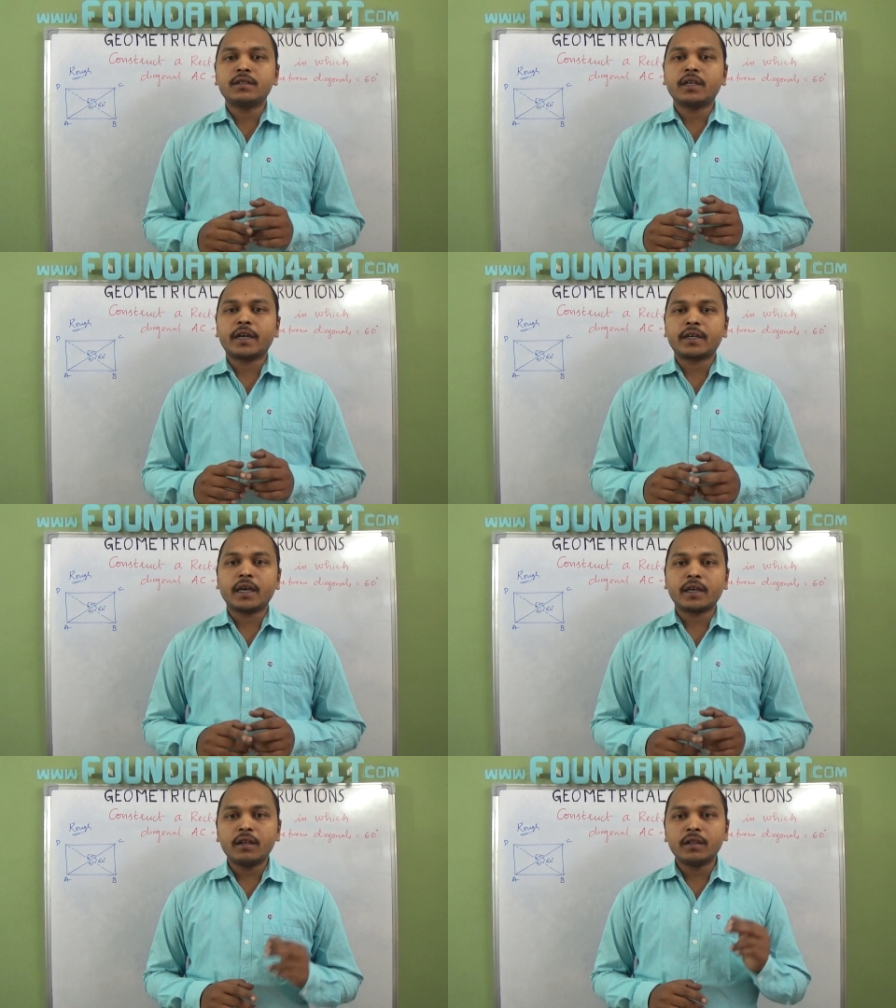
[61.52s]
in a
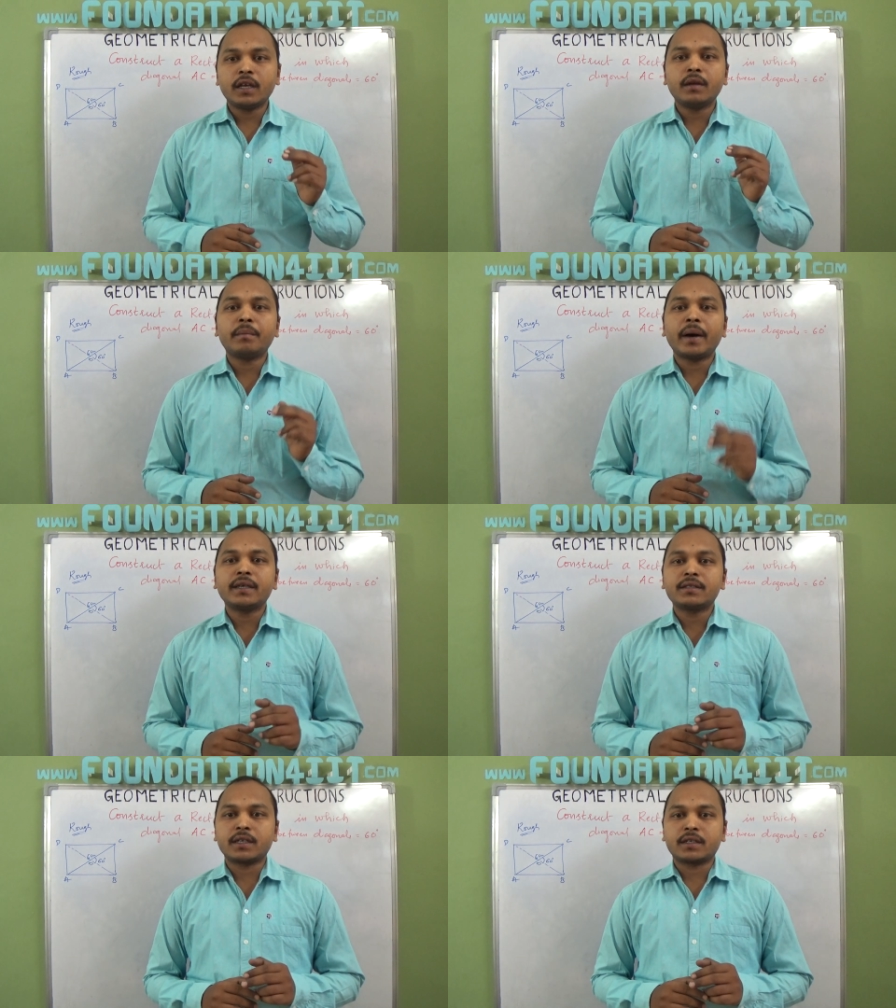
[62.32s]
rectangle, they'll
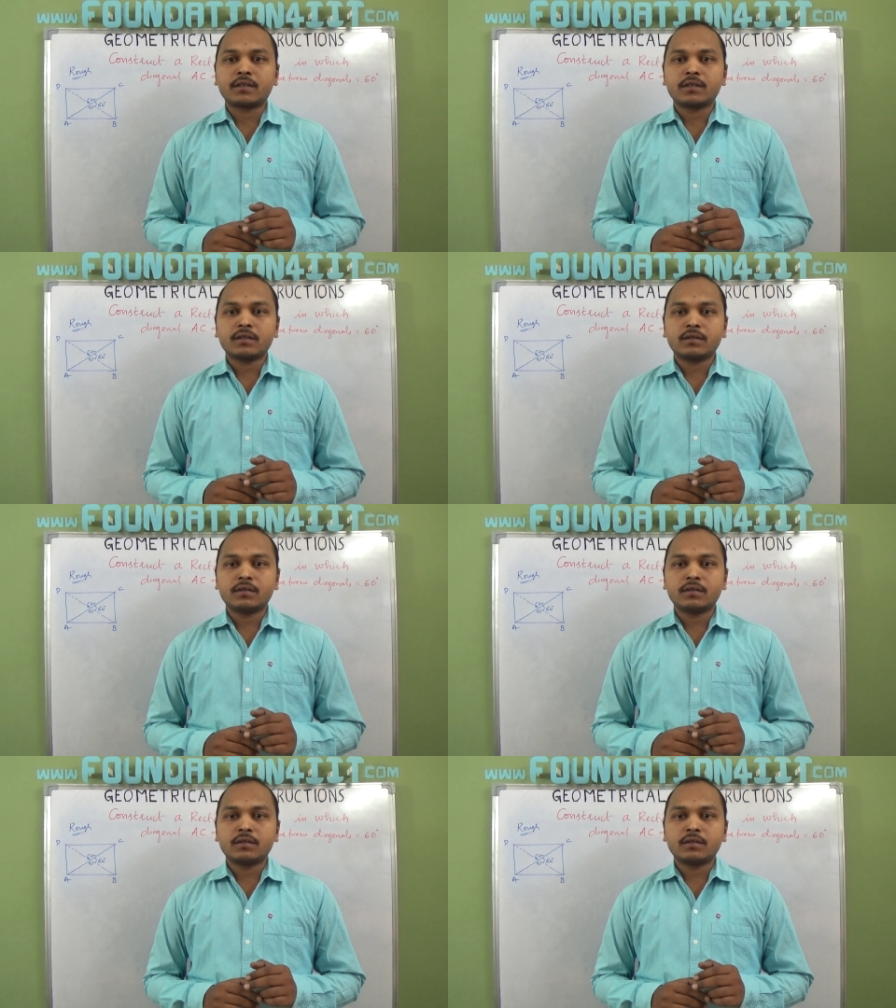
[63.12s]
bisect.